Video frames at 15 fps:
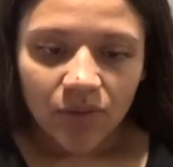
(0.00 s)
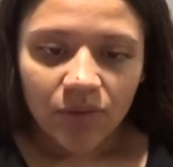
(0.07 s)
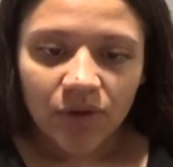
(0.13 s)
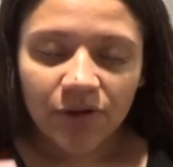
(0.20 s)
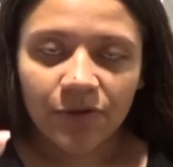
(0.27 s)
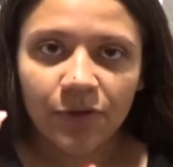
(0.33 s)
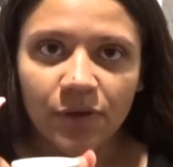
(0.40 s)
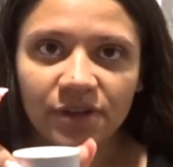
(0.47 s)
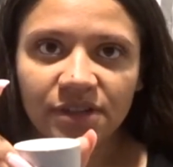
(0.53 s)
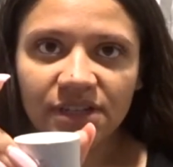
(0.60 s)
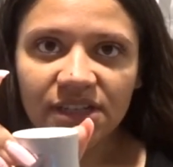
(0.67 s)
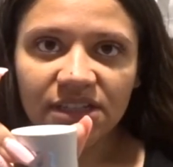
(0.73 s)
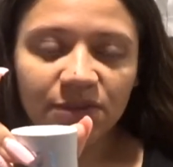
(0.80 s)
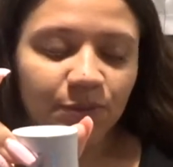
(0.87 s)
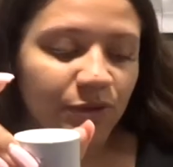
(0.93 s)
1/4
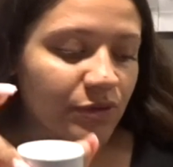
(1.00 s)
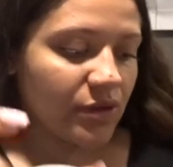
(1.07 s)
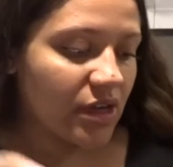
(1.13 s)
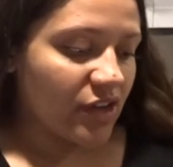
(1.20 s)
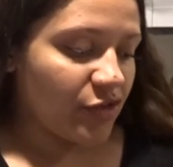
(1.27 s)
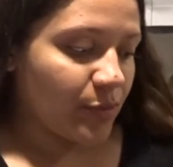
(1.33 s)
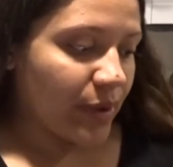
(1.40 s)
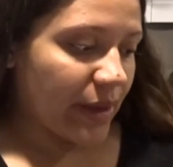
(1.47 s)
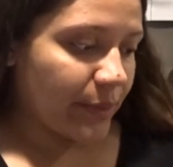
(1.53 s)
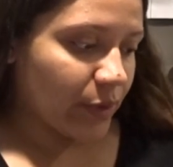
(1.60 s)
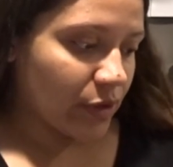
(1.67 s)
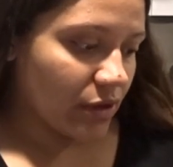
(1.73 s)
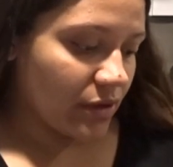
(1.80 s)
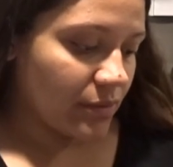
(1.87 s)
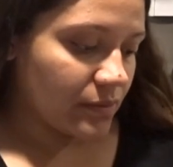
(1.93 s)
teaspoon of
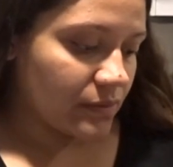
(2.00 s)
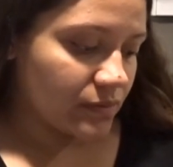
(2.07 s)
pepper.